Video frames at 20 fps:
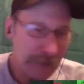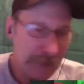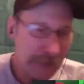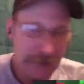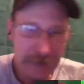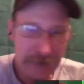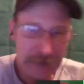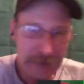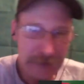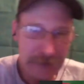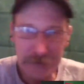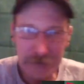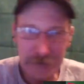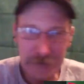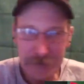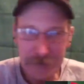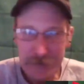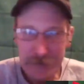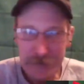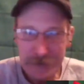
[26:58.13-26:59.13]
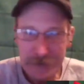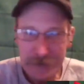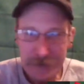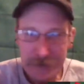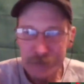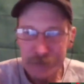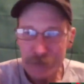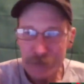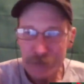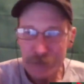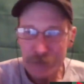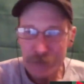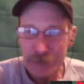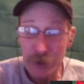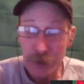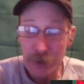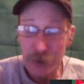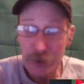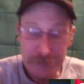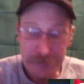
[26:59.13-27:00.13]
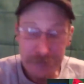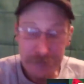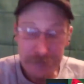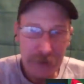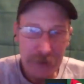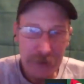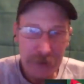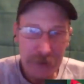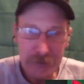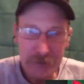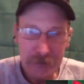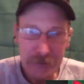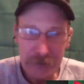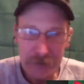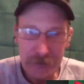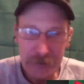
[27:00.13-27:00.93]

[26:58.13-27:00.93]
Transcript: a little light. It's LED.